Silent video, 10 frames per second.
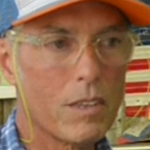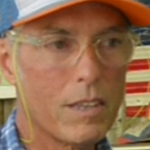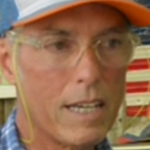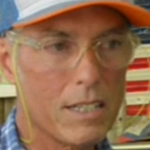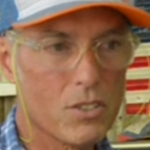
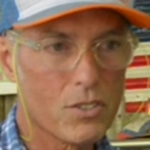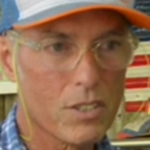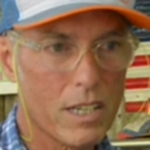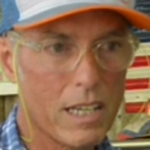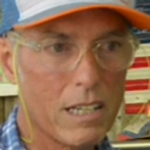that
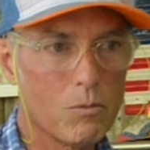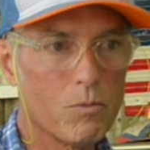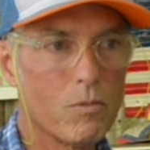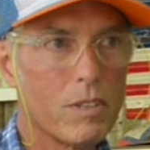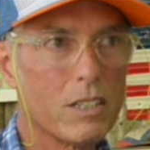said,
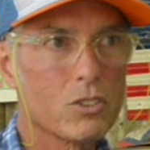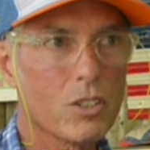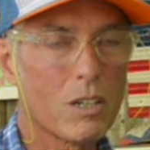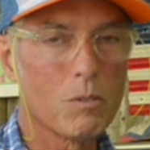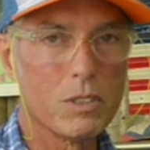they
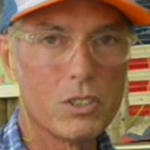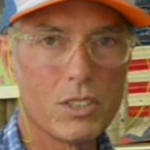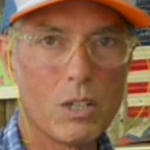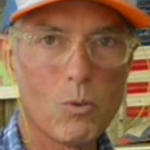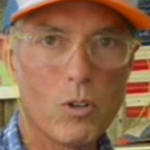started
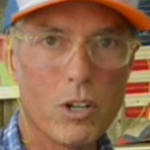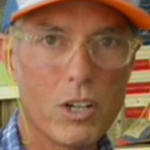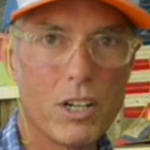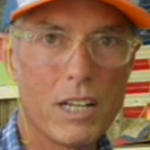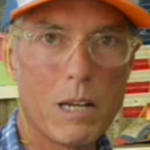releasing that
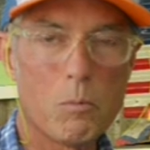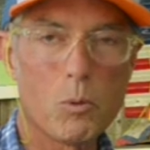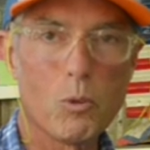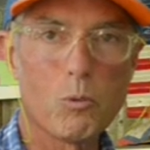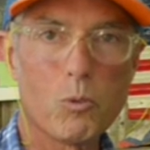water in
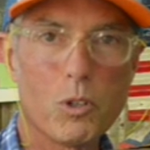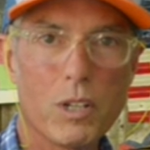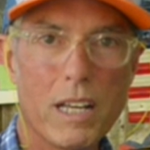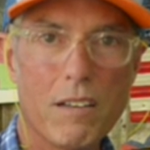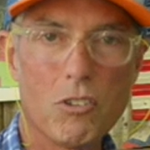April real
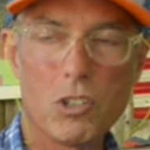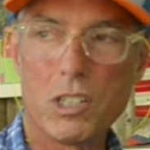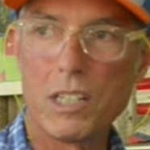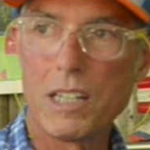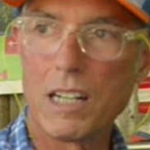
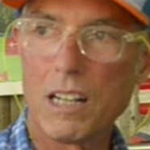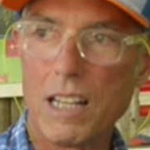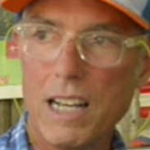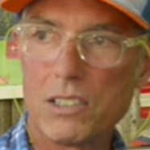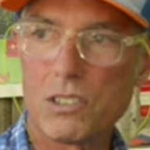heavily, and it
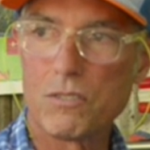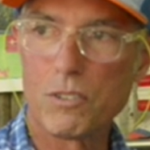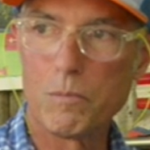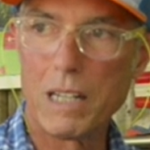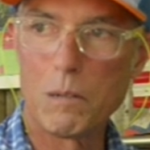lasted
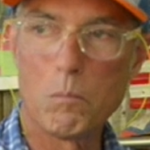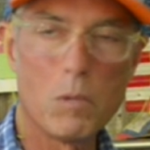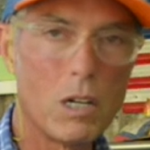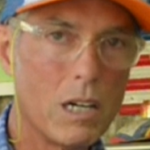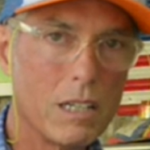for about a
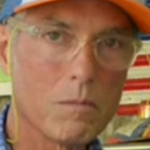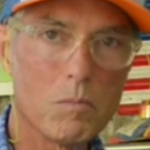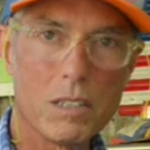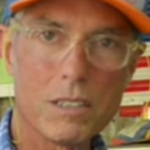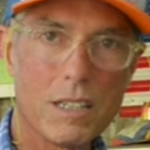month,
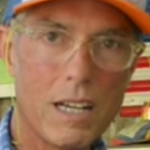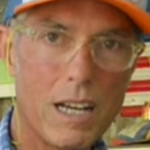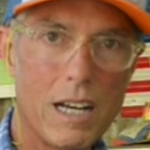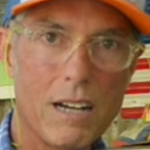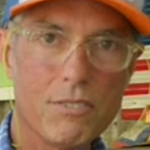month and a
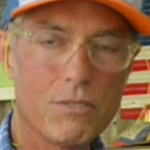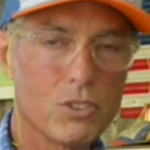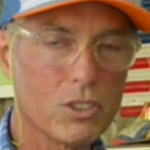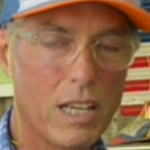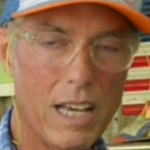half of
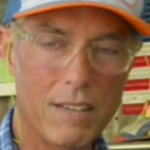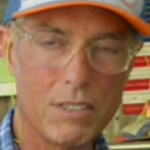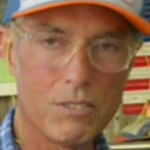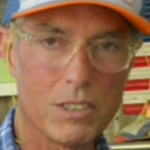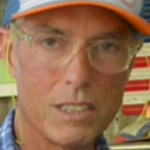just
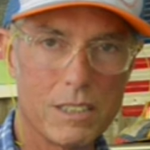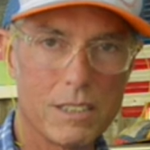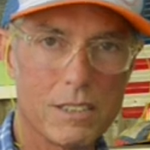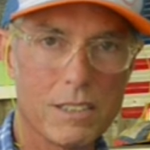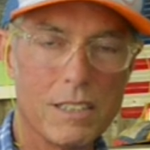heavy
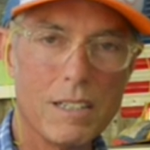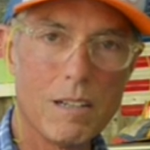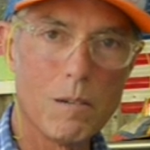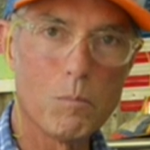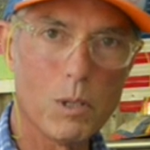releases.
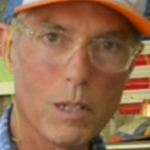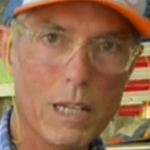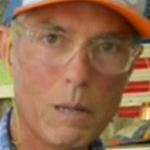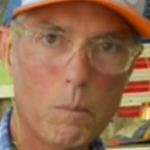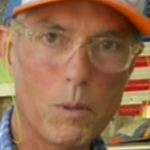Put a
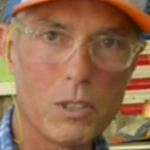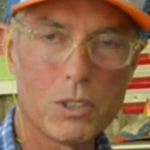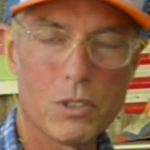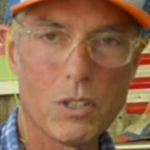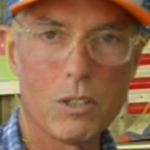lot of
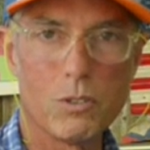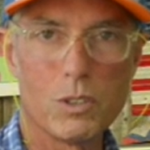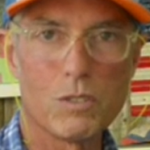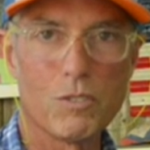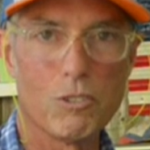pressure on
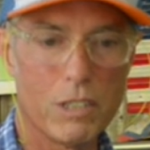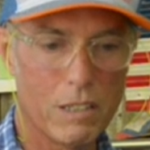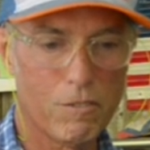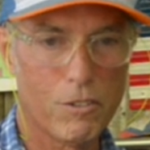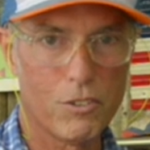Lewisville
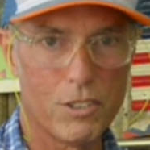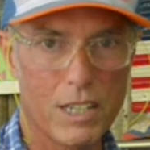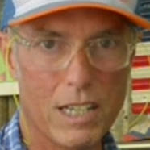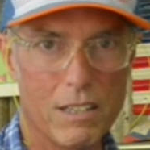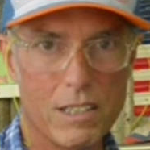Lake further
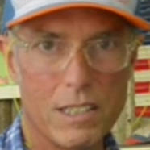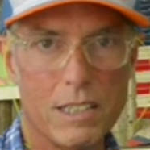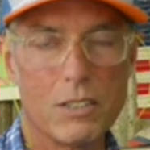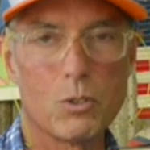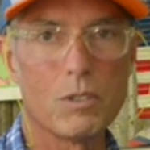down
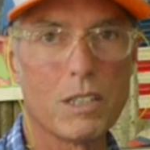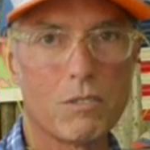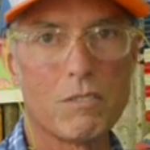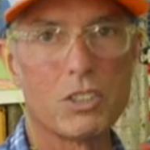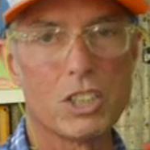the uh, Trinity
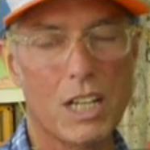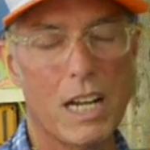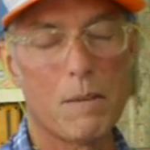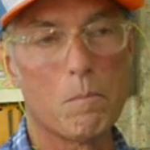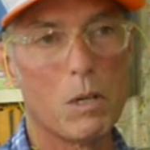River
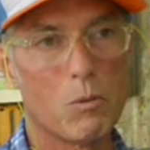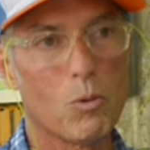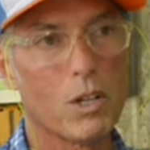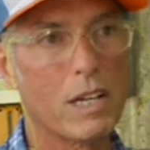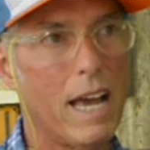chain, but
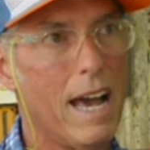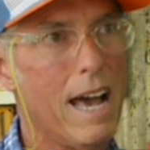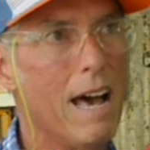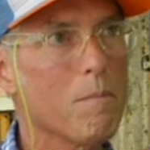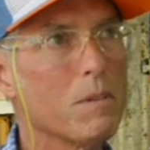what
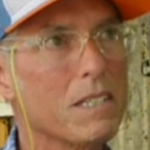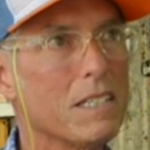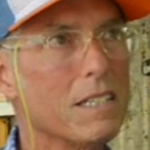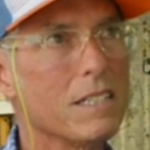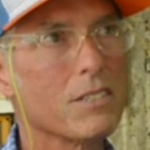happened
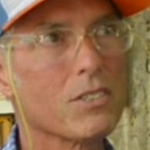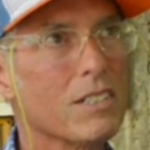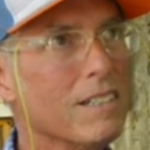is,